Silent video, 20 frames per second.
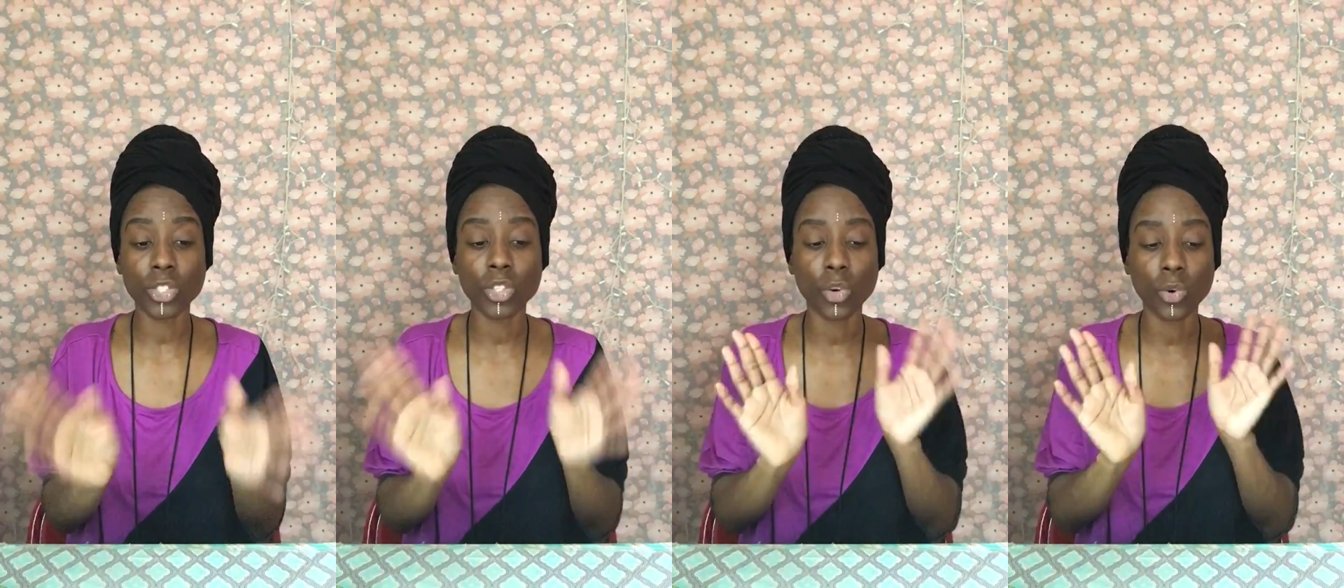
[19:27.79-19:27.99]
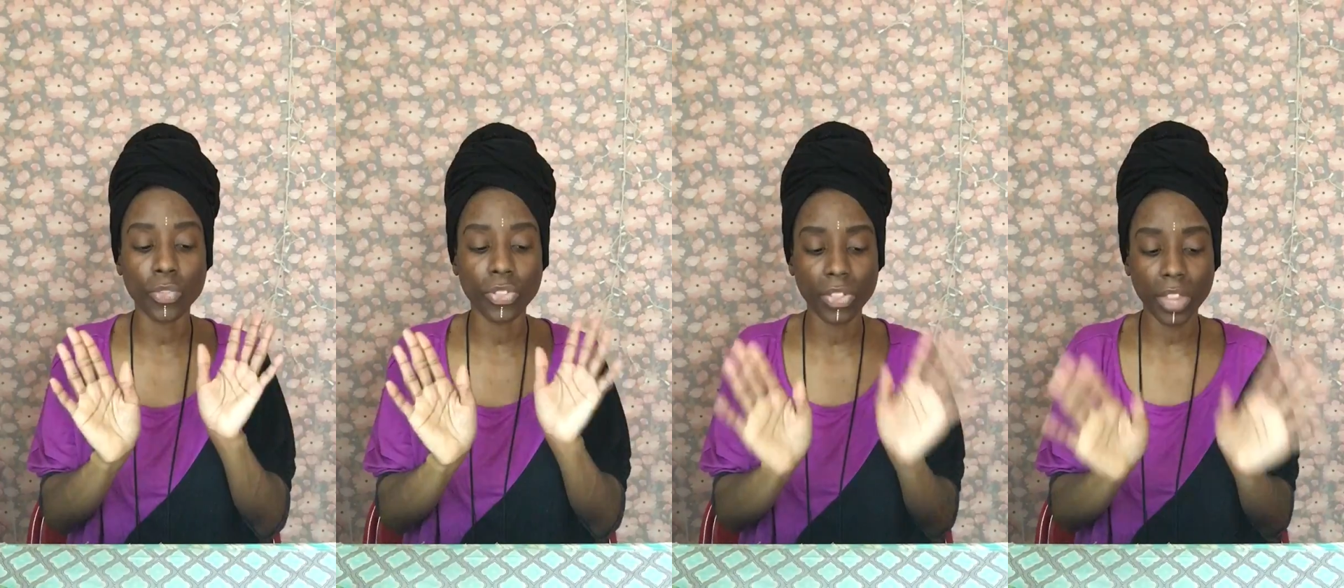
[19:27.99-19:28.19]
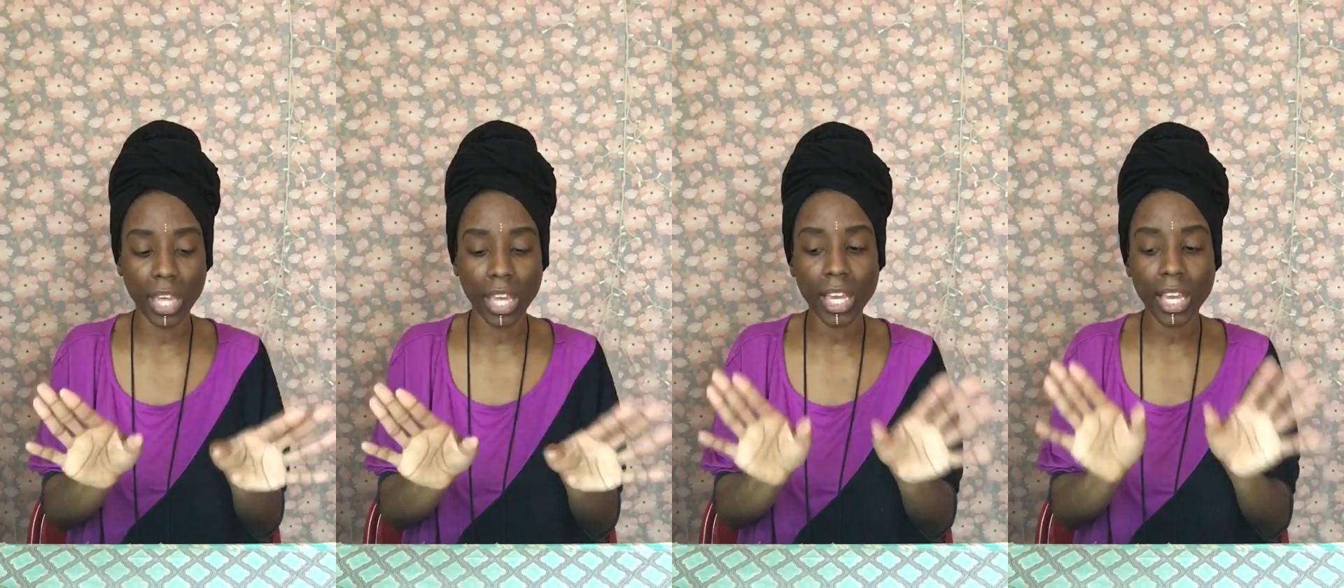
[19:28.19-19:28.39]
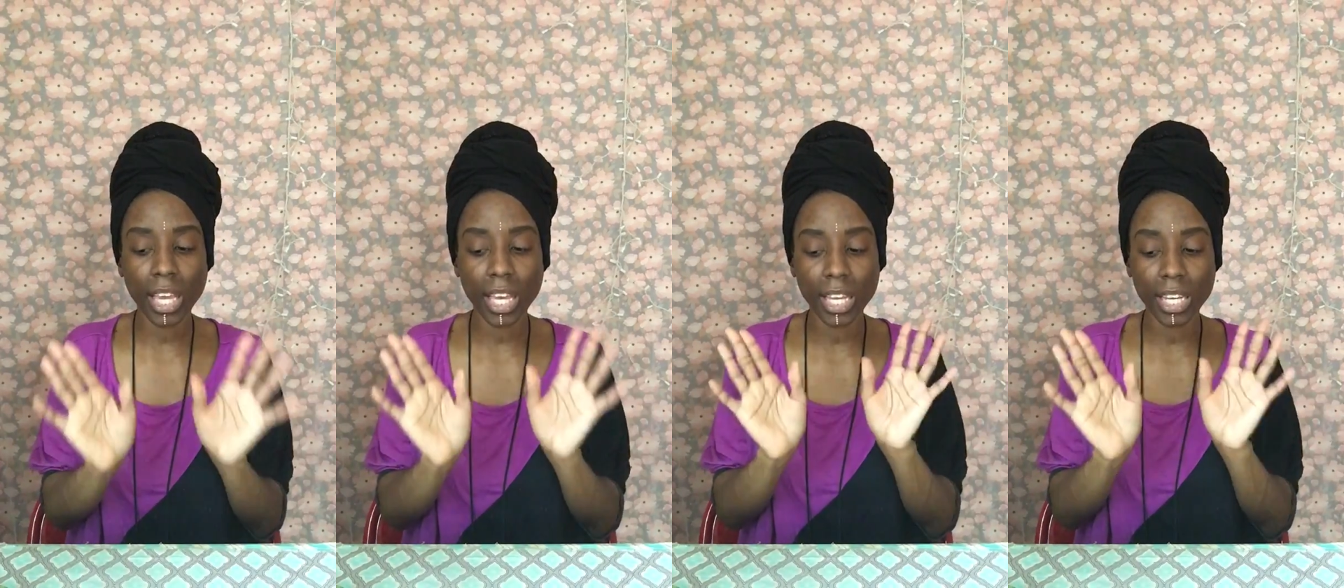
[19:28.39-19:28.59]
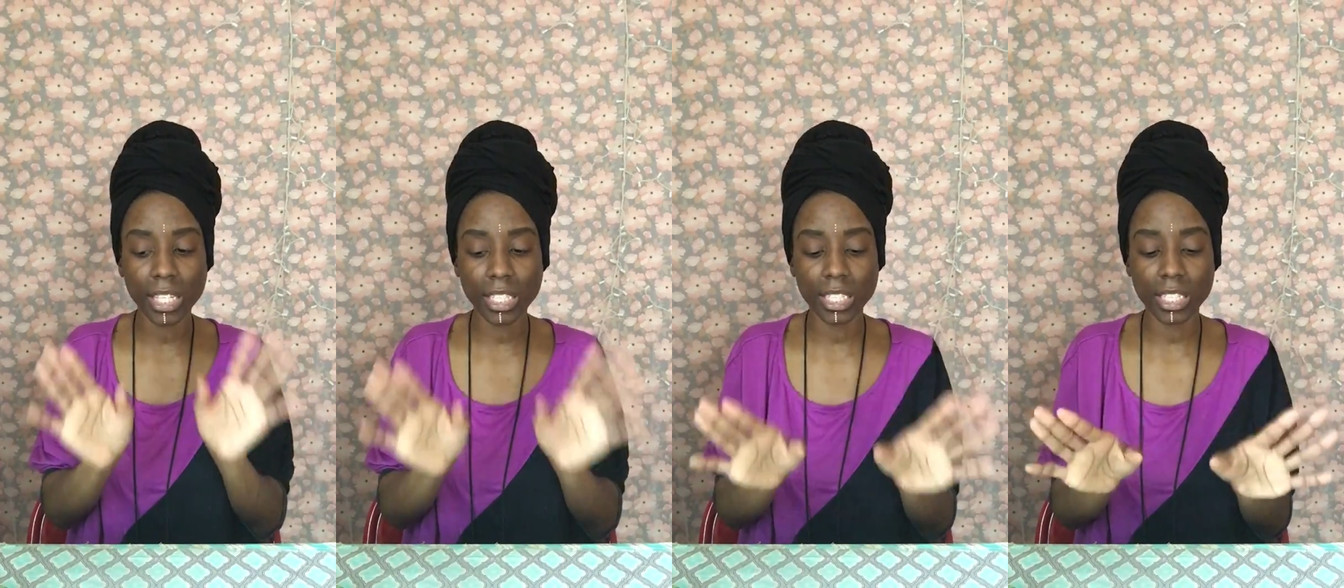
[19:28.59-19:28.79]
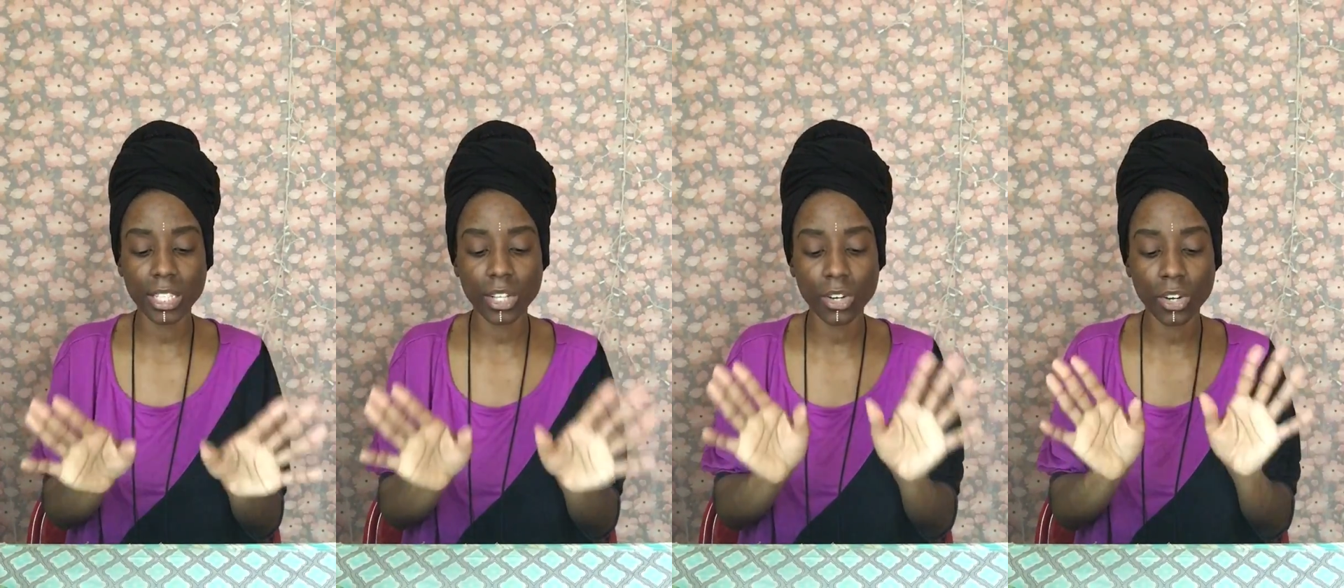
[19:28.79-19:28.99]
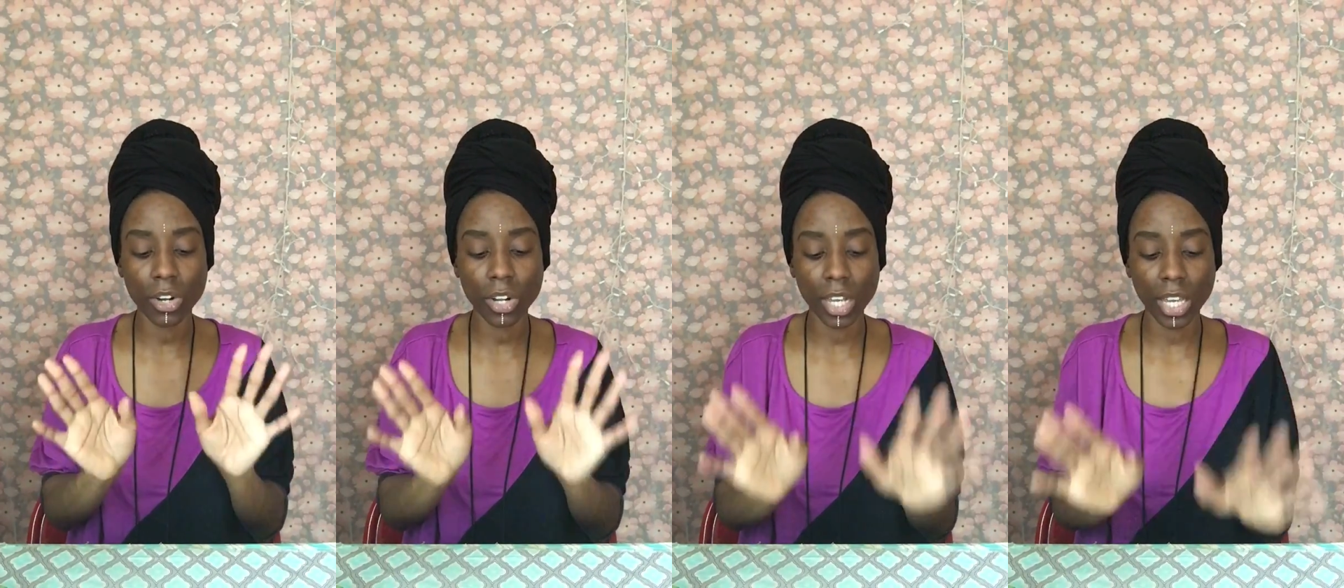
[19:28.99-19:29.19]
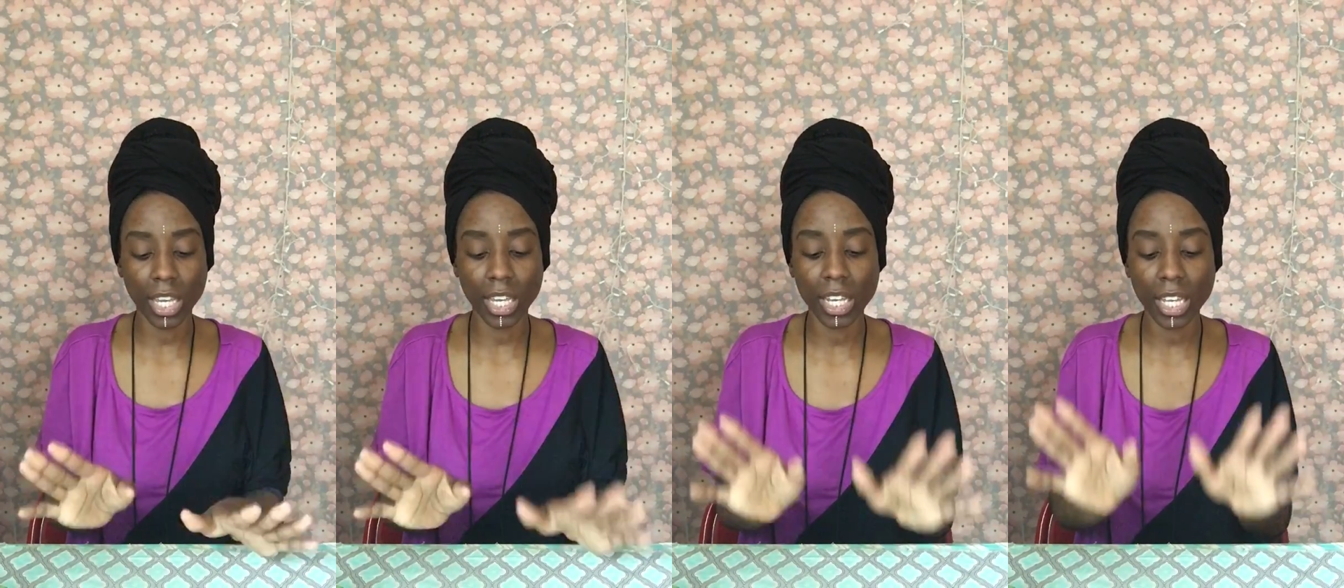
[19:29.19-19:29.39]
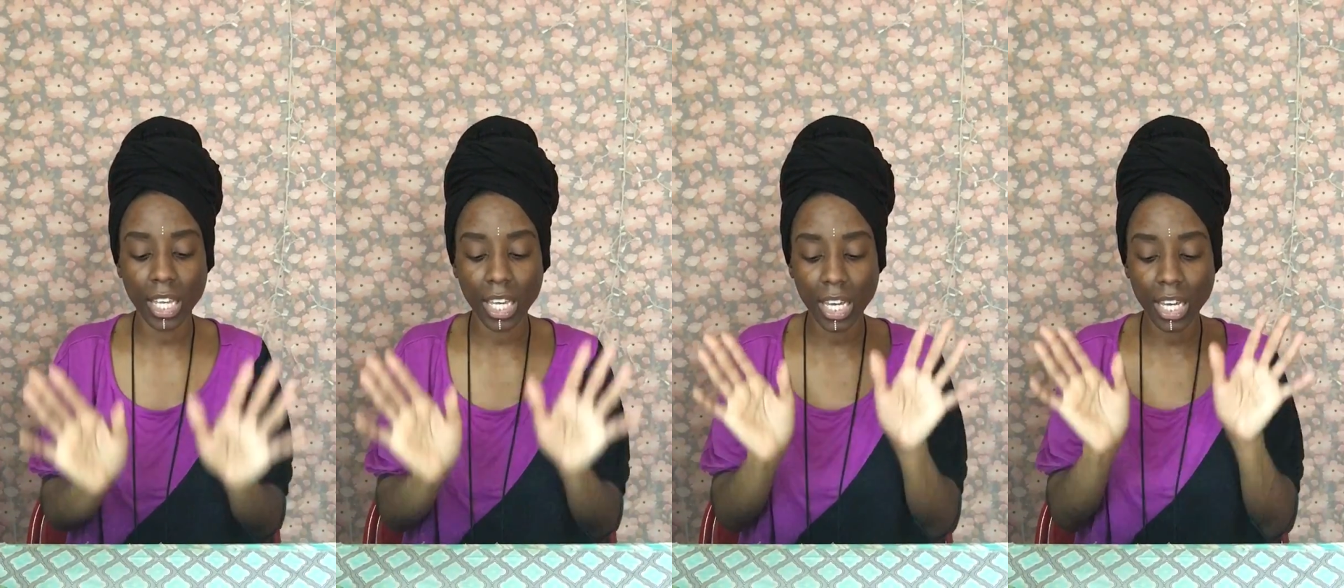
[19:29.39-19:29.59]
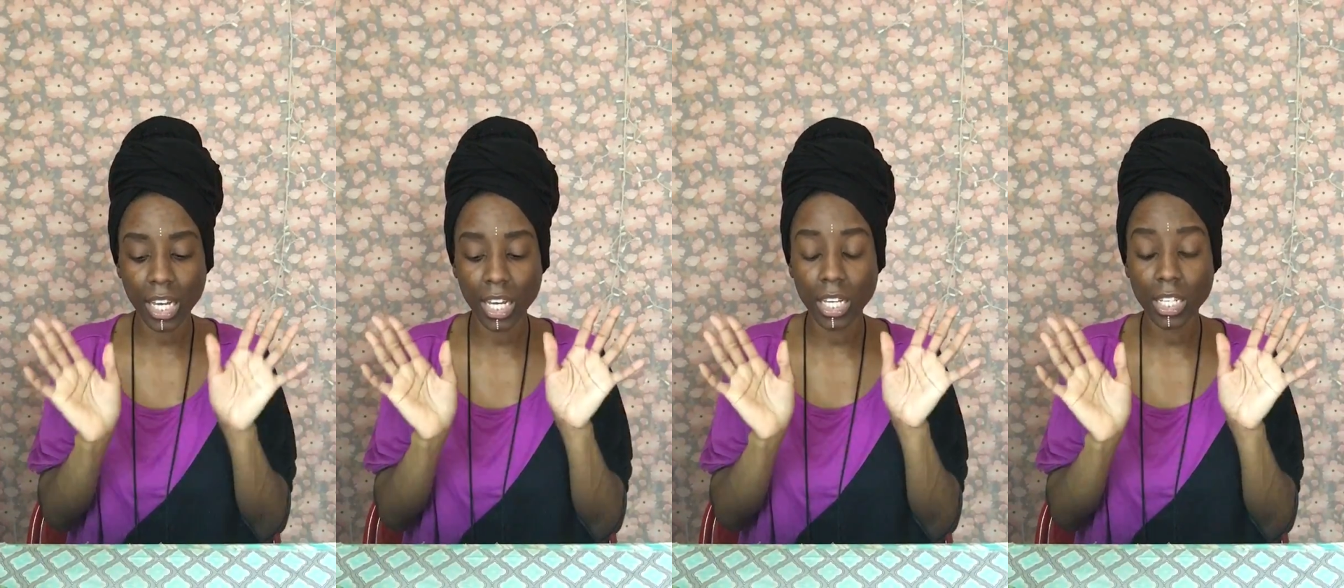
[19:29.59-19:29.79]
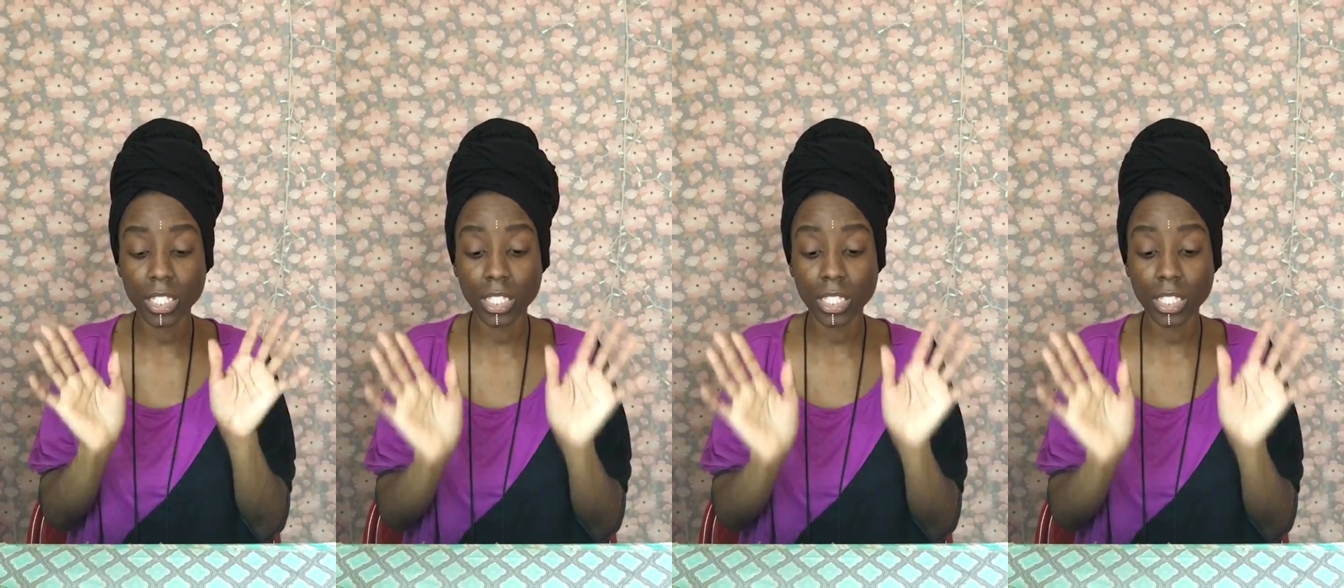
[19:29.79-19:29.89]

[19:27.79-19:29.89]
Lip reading: So think and consider getting